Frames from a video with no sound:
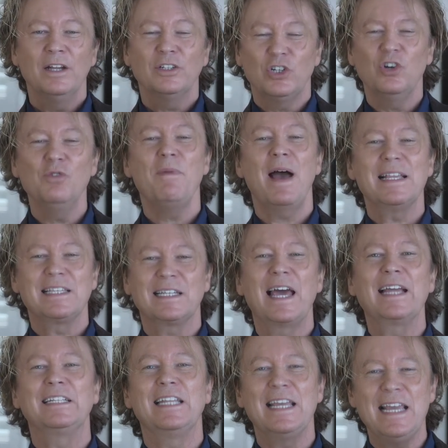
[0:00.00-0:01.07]
Termites
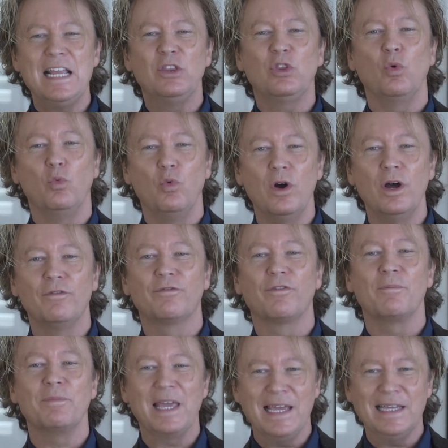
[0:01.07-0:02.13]
like to eat the wood
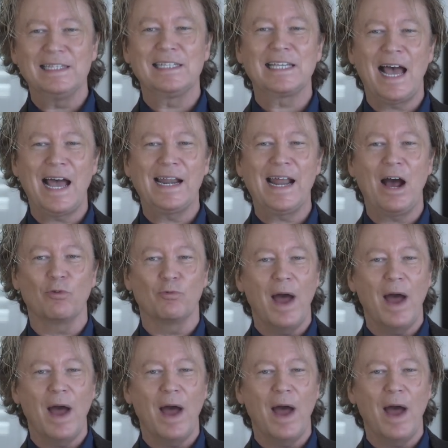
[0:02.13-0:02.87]
from the inside out.